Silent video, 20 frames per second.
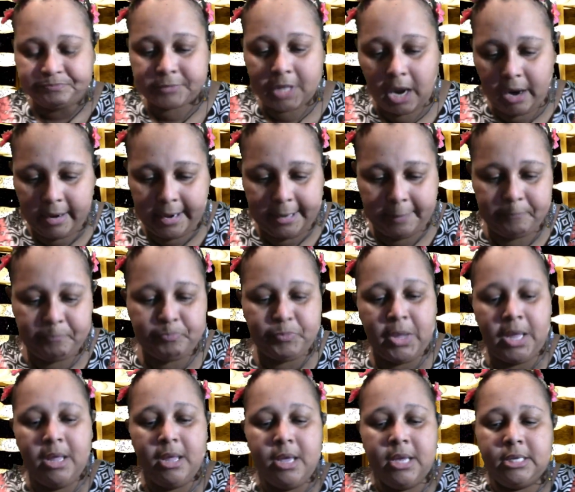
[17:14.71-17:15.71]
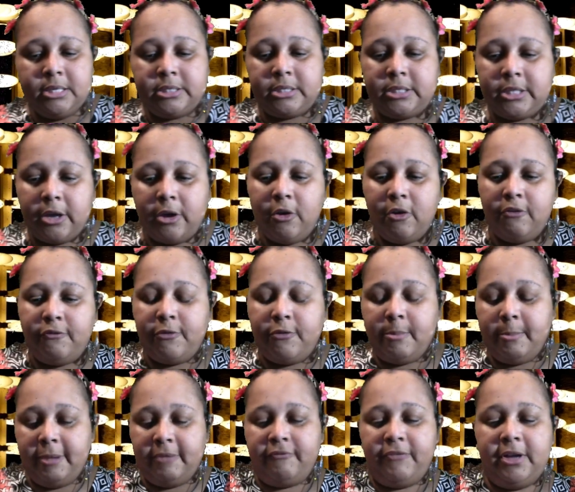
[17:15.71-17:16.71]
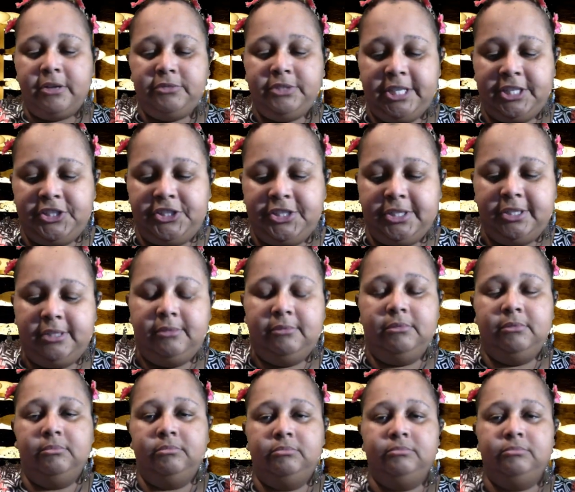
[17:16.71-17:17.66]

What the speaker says: Alright, so for my foundation,